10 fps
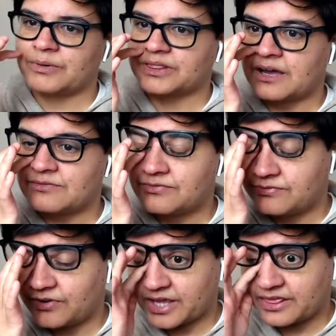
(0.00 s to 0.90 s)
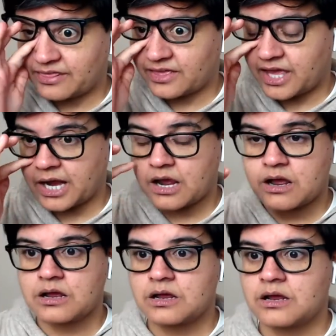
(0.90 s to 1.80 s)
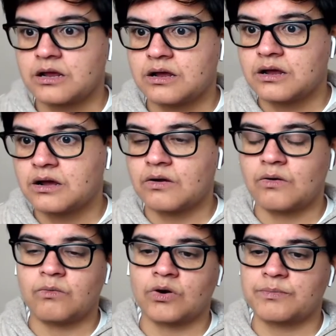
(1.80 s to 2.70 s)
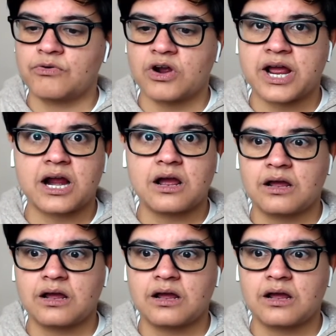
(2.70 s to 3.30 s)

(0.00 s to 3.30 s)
with that fucking thing. Oh, what a prick.